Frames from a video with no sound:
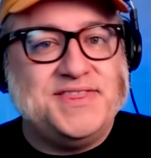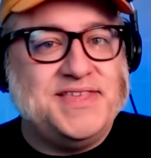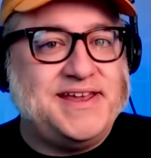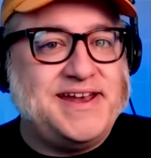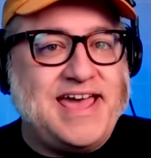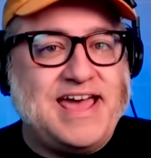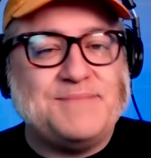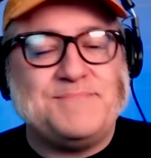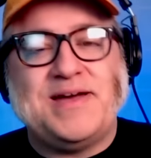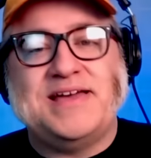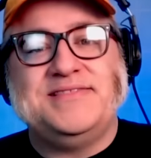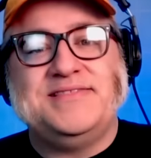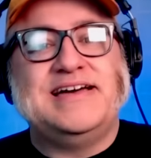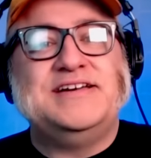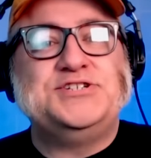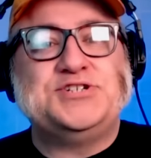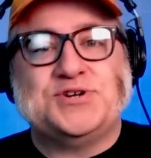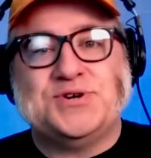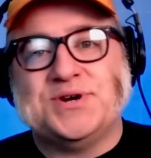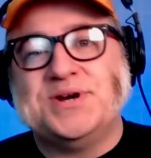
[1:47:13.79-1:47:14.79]
and then at my
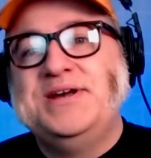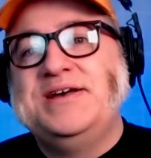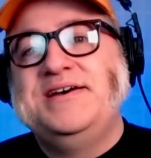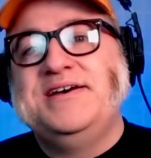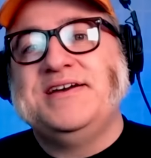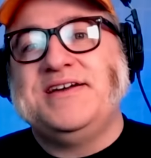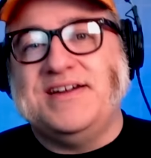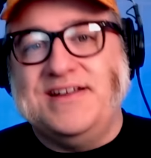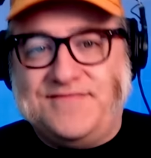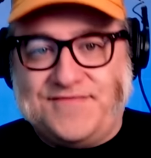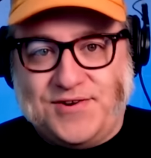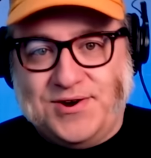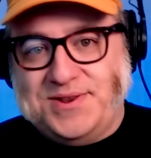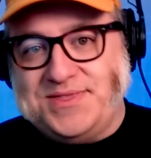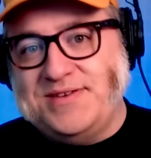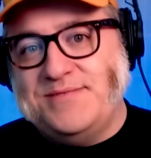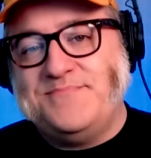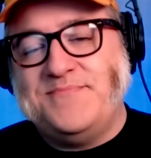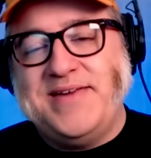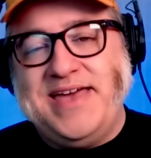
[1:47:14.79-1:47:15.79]
leisure
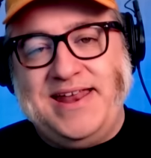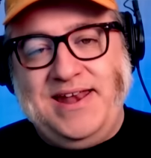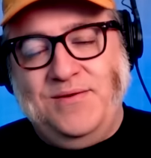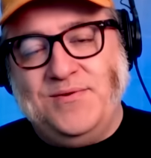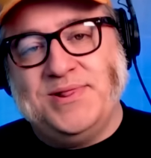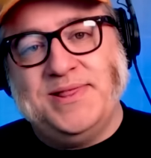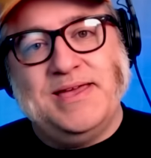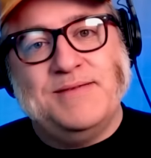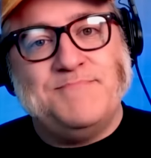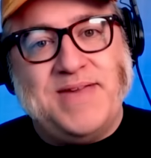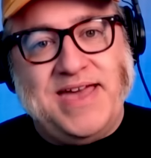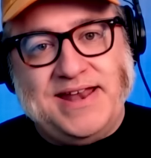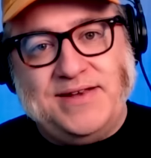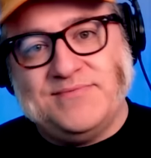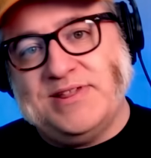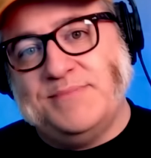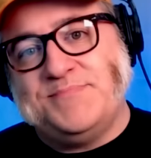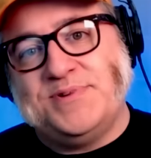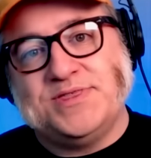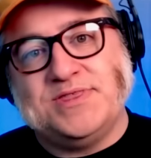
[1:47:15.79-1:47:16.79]
convert them manually and
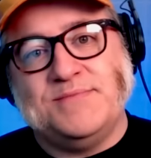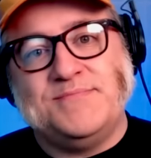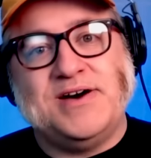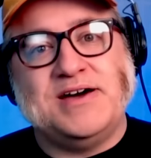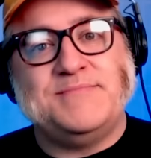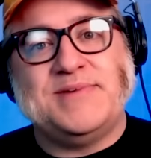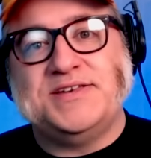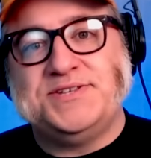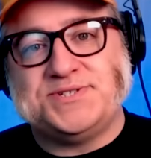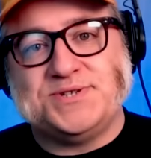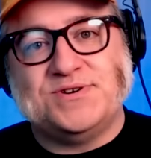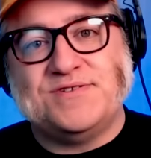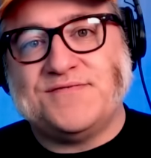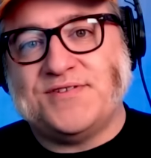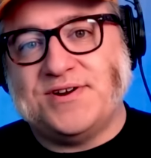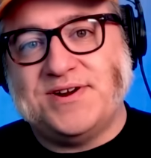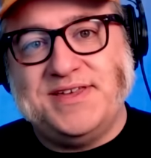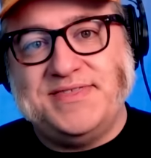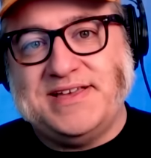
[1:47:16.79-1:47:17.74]
manually put them on my server,